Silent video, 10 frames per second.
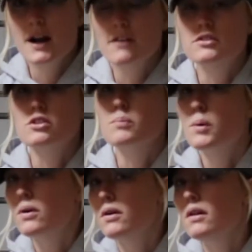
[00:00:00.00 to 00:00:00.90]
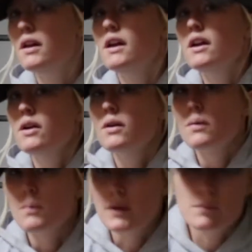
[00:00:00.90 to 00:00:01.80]
after you pull.
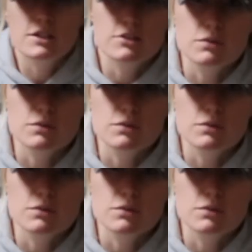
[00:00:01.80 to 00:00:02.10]
When we do